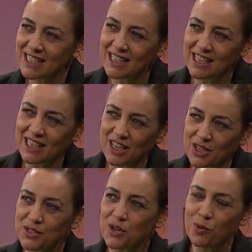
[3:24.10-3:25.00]
the
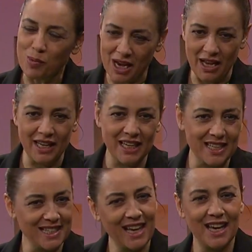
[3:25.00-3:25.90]
years go by and
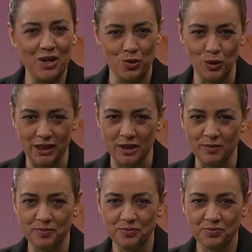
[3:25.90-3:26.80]
as I get
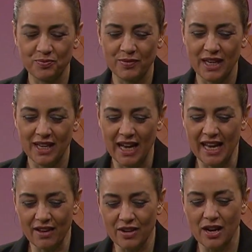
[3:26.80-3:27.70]
older, I
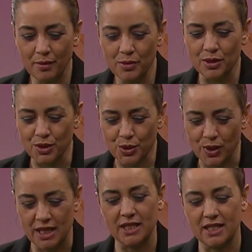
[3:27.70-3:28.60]
have come to
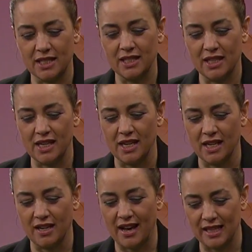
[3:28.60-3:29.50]
trust
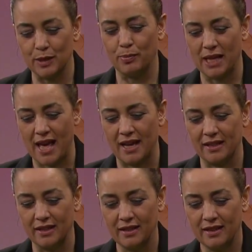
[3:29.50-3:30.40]
God's
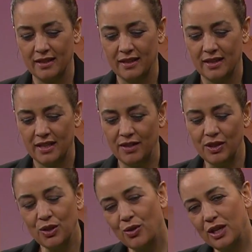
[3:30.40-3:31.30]
plan,
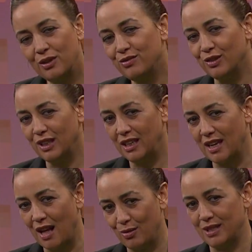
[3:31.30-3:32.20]
even though I don't fully
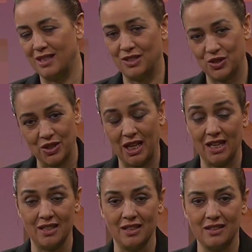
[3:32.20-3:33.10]
always
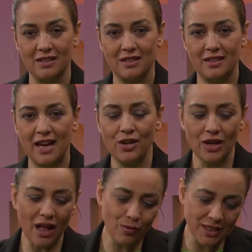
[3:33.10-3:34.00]
understand it. I don't
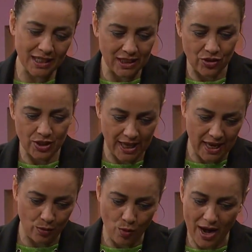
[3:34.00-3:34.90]
always
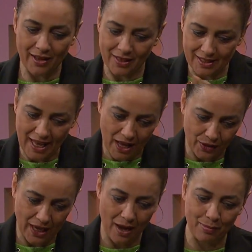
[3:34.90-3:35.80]
understand why this had
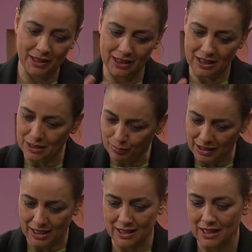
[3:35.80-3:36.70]
to happen in this
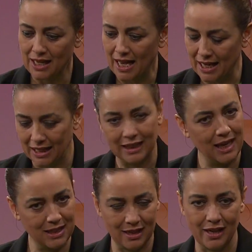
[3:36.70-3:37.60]
place and at
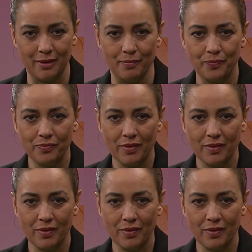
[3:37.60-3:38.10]
that time.